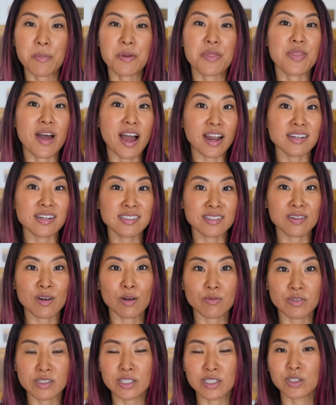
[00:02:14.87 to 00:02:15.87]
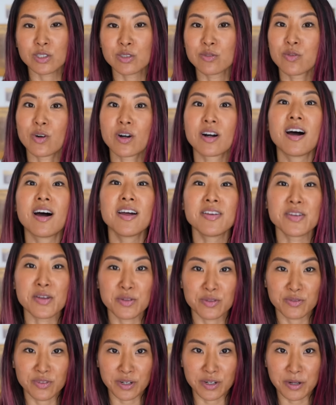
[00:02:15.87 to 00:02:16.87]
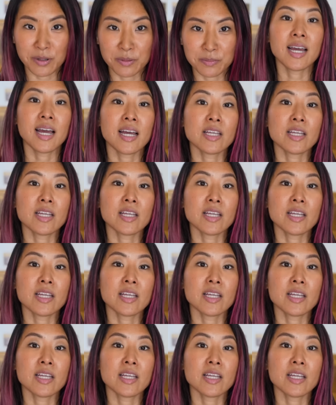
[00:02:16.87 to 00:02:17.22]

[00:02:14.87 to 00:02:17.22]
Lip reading: but that is a conversation for another video.